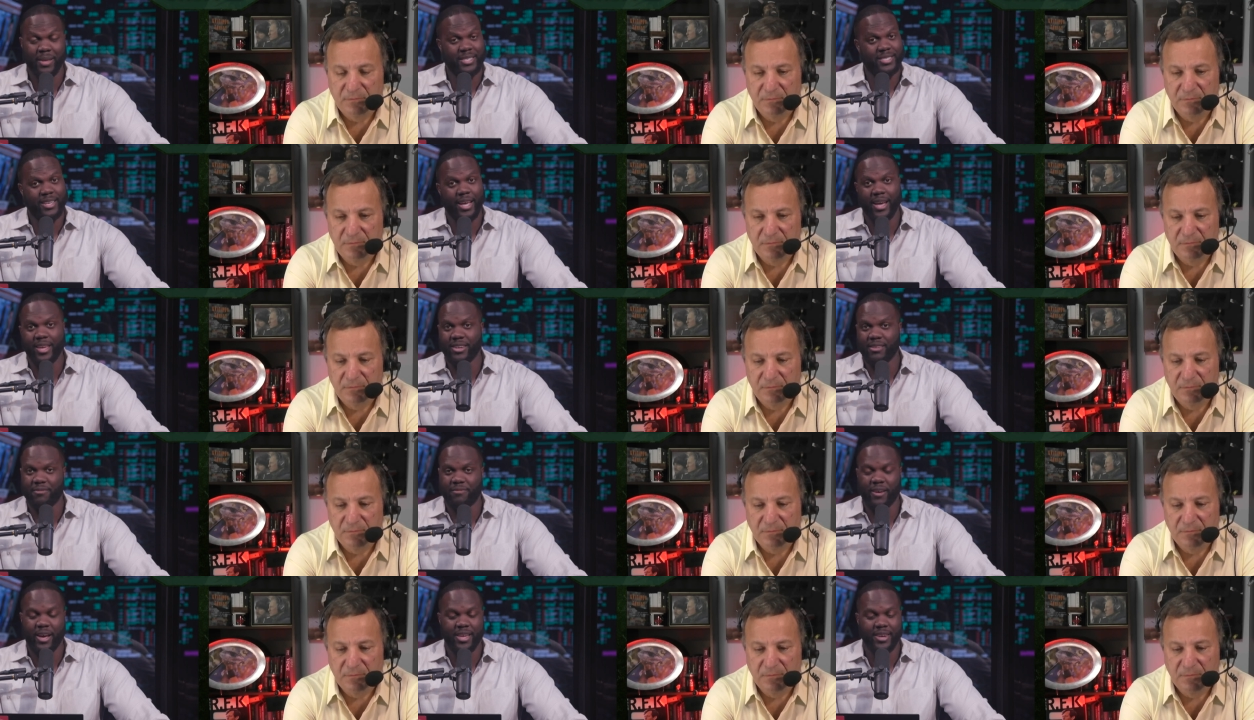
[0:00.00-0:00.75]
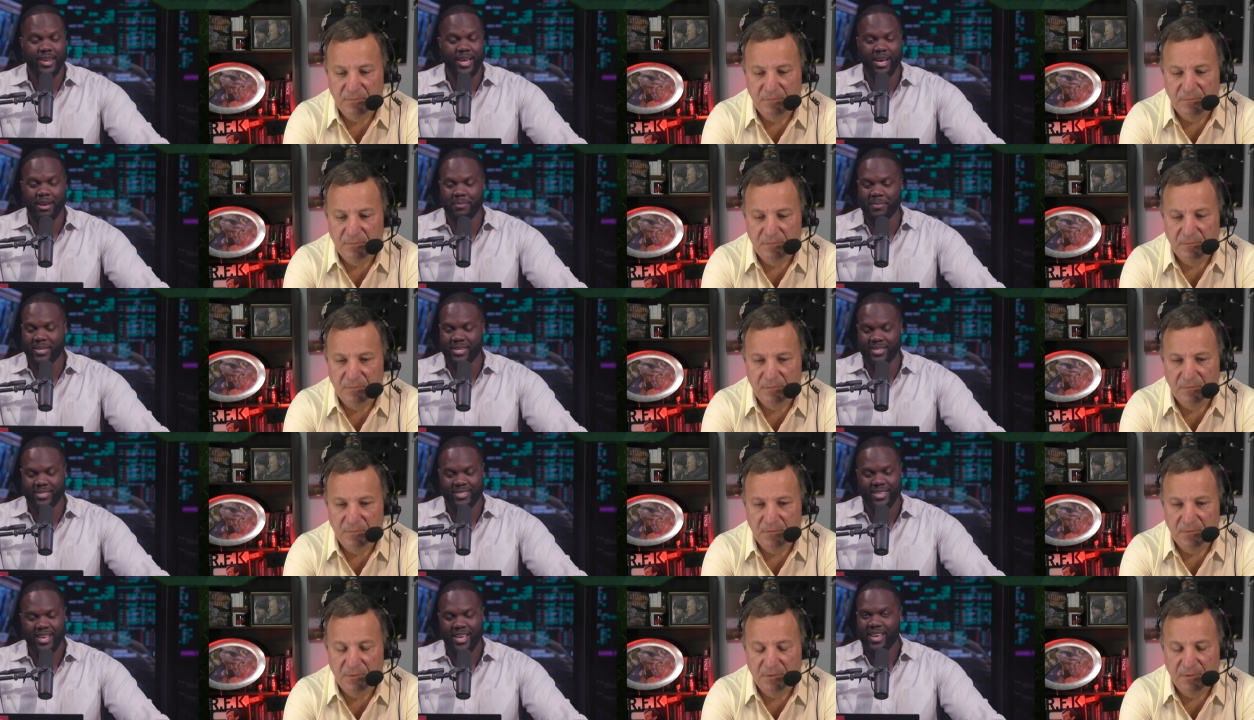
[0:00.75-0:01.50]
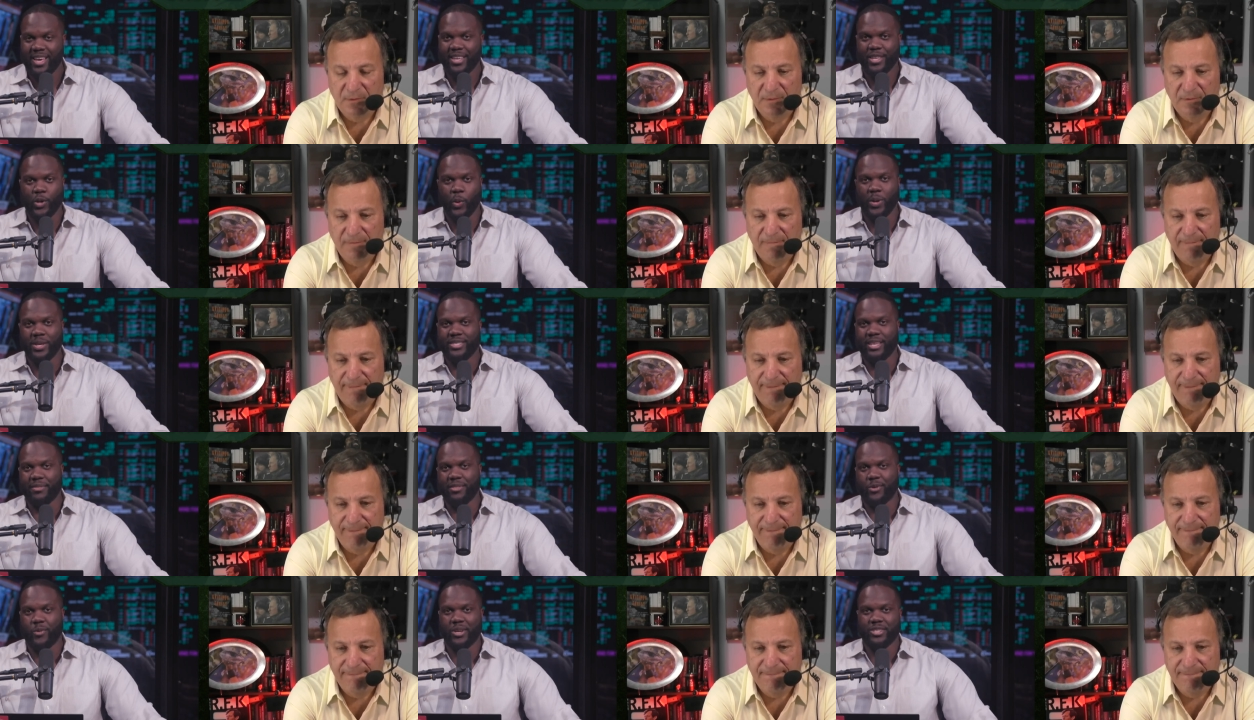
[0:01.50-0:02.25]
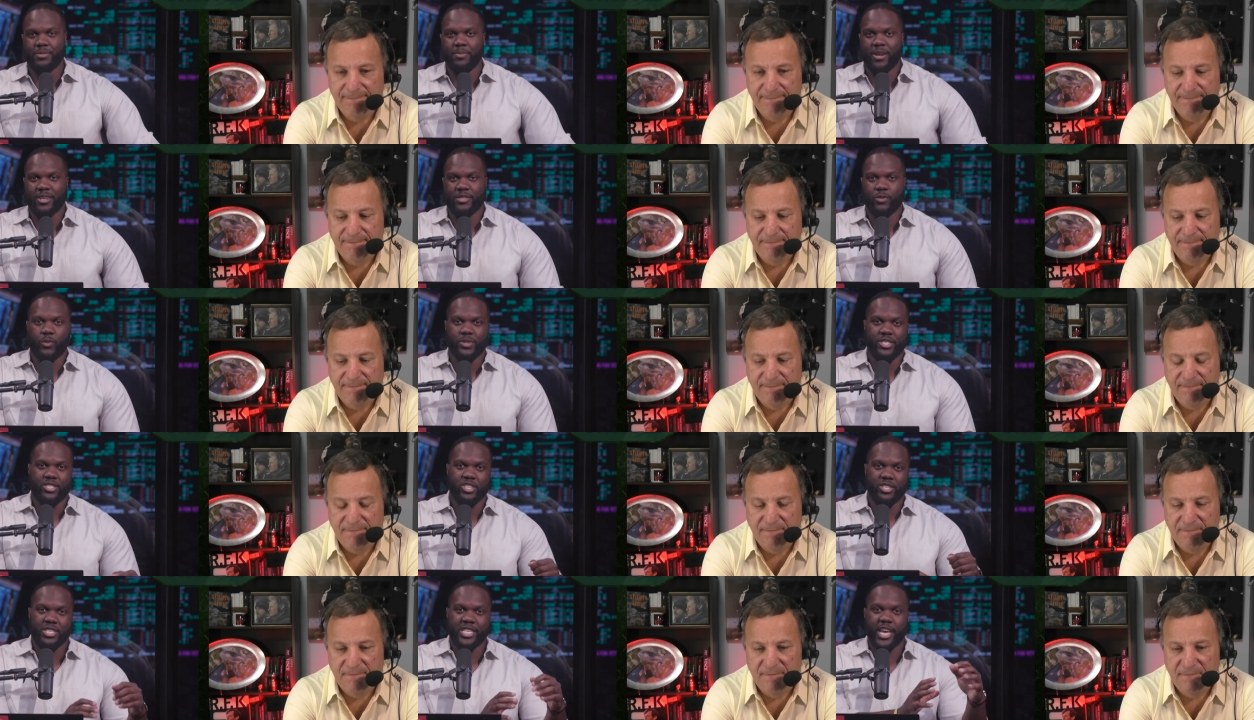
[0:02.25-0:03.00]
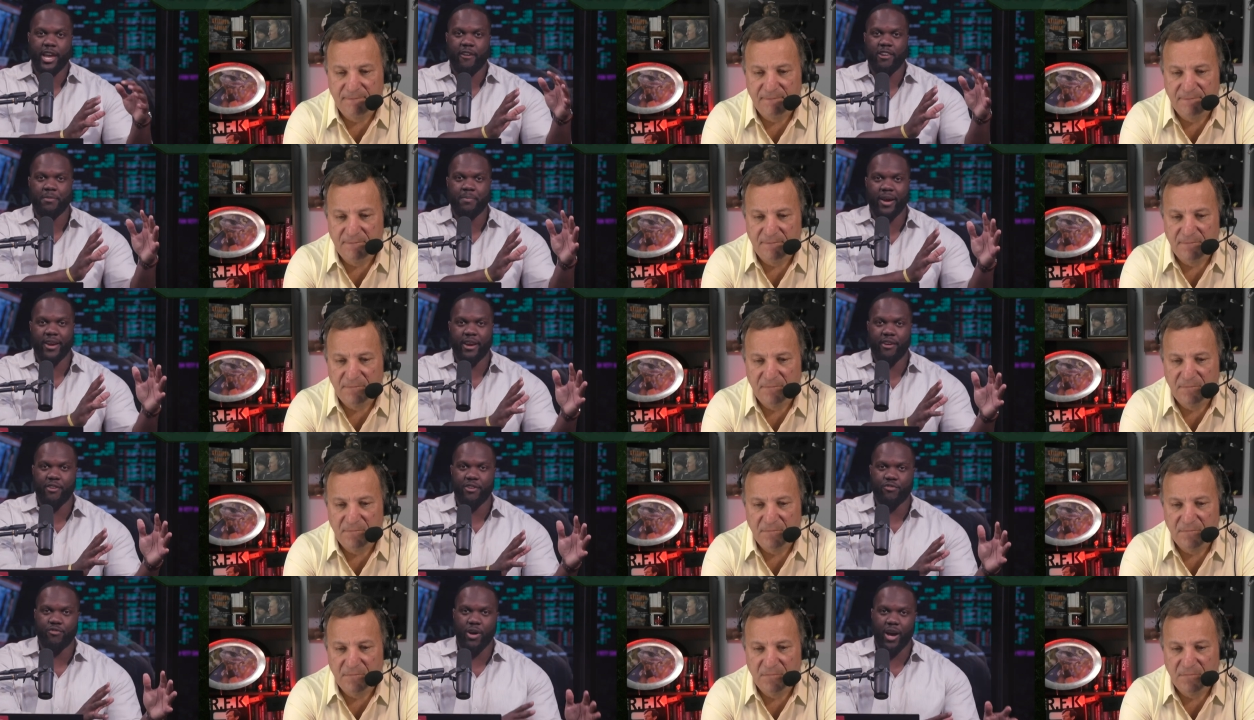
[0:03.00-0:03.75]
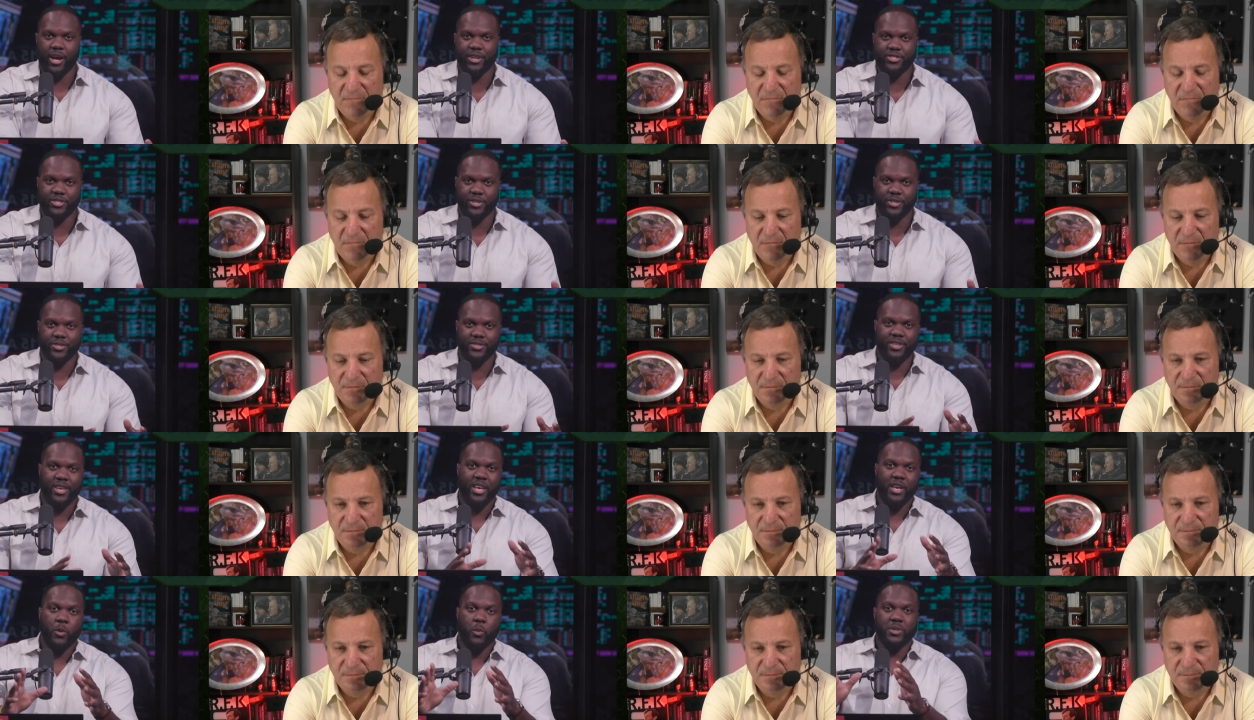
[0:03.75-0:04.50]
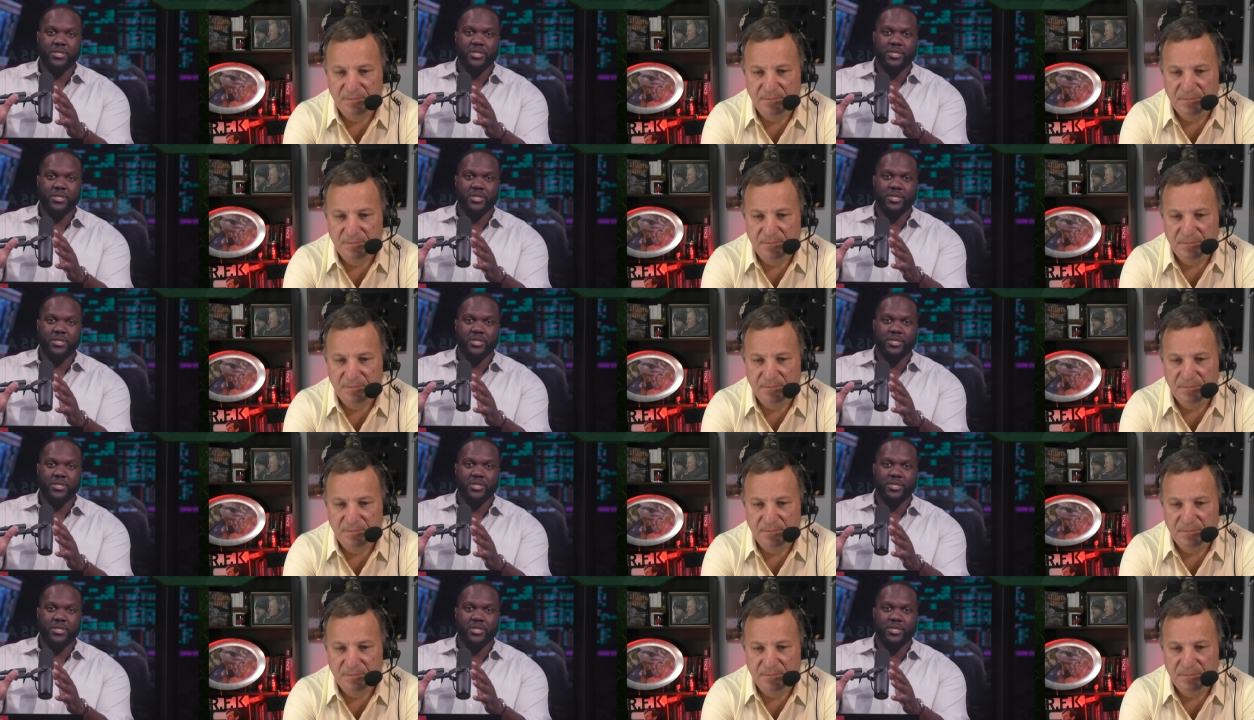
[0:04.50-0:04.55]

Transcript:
Speaker 1: excited to find out because you always have the question marks. was he just carried by Aaron Rodgers?